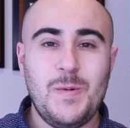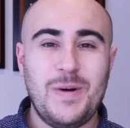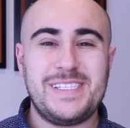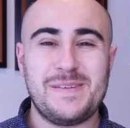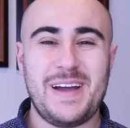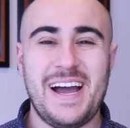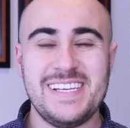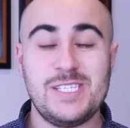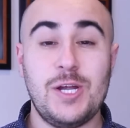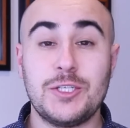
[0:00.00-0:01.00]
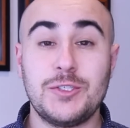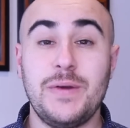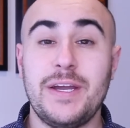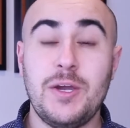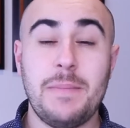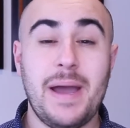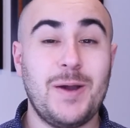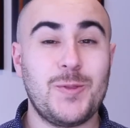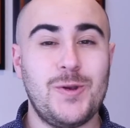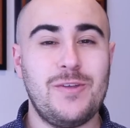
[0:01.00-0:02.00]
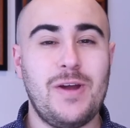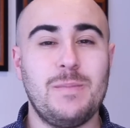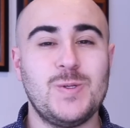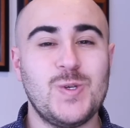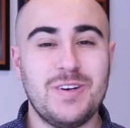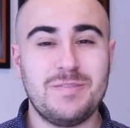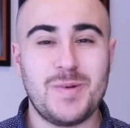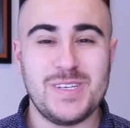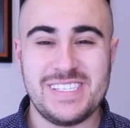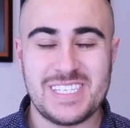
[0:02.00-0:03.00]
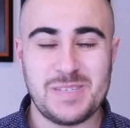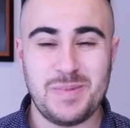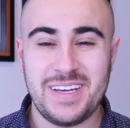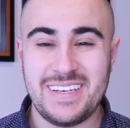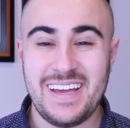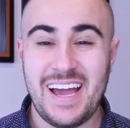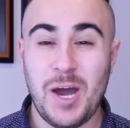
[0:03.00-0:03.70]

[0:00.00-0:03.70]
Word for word: What's up guys, Dr. Greg here back with another episode of Braces Explained.